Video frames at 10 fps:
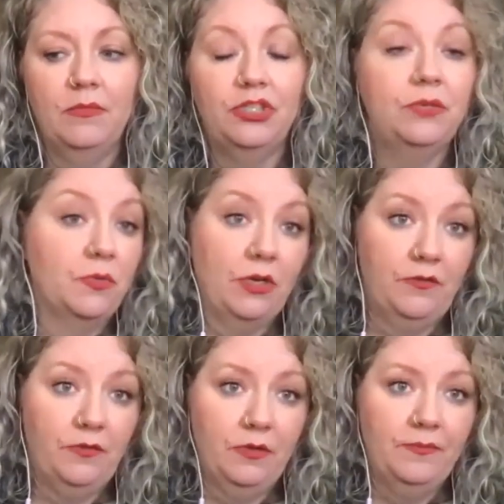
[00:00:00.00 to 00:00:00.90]
she was
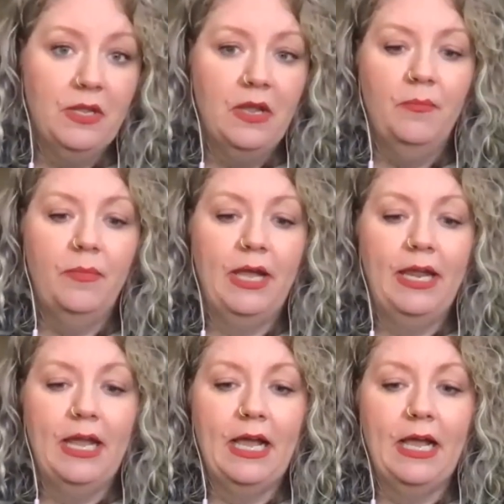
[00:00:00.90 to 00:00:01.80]
wonderful,
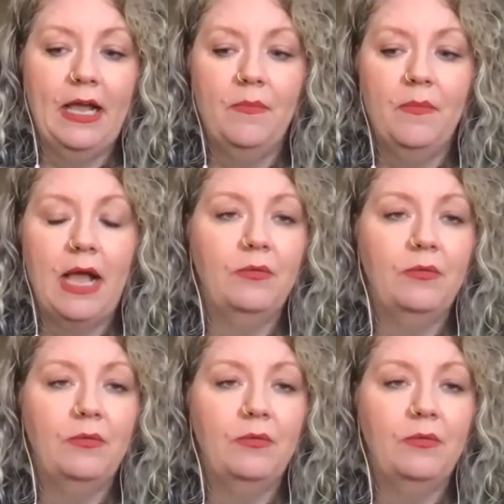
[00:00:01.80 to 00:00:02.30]
but I